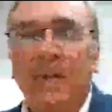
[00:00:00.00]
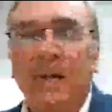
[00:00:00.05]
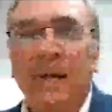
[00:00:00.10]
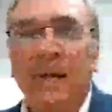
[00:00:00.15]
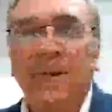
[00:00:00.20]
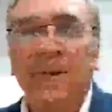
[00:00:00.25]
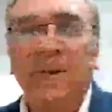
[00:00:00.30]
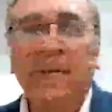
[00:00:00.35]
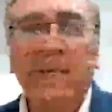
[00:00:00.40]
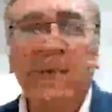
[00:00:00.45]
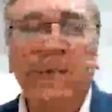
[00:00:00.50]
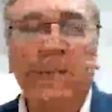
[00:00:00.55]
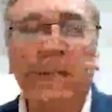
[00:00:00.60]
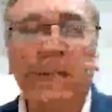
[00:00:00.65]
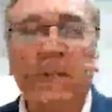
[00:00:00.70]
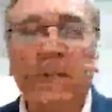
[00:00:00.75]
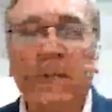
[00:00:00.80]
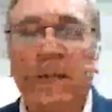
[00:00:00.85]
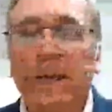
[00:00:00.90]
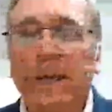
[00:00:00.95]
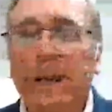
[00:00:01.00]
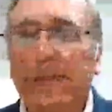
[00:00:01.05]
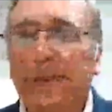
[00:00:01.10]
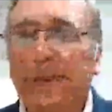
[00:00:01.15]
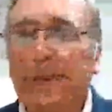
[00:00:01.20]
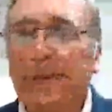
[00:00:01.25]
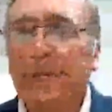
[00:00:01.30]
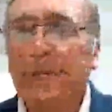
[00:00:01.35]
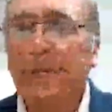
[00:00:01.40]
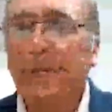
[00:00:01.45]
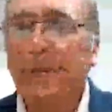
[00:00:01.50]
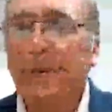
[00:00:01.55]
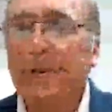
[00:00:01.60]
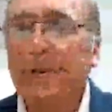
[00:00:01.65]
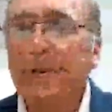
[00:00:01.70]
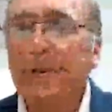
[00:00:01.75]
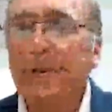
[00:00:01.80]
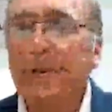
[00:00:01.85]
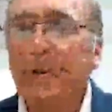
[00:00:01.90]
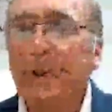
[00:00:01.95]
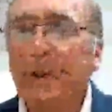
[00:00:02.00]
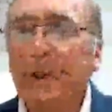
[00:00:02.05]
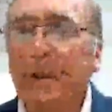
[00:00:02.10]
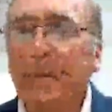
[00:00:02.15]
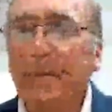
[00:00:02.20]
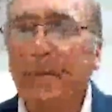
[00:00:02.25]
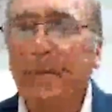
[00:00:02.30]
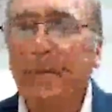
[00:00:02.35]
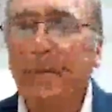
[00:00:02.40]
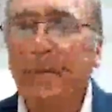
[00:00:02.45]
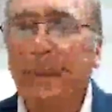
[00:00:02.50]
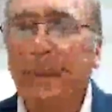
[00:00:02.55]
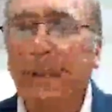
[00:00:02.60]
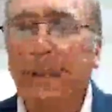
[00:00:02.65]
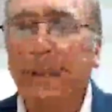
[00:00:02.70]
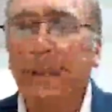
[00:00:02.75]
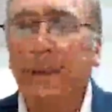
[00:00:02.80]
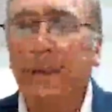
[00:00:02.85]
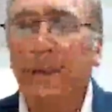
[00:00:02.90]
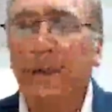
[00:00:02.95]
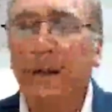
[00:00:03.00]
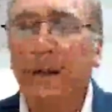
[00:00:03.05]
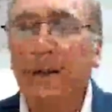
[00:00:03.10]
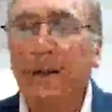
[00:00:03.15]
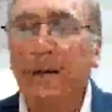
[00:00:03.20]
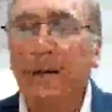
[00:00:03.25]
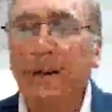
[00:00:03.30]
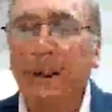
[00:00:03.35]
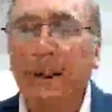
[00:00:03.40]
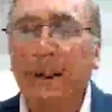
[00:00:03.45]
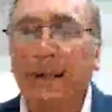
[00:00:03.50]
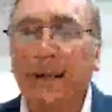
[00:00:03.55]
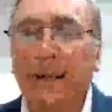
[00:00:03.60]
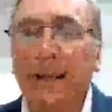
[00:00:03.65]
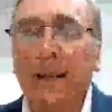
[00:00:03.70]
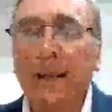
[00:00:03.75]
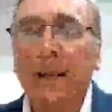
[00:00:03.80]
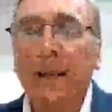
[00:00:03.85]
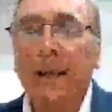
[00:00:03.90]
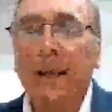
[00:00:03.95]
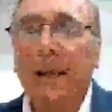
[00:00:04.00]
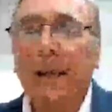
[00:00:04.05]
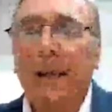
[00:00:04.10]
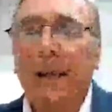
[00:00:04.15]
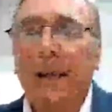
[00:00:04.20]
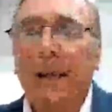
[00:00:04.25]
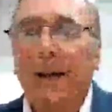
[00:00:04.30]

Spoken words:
Thank you, Josh. Thanks, PJ. I'm looking forward to being able to talk to everybody today.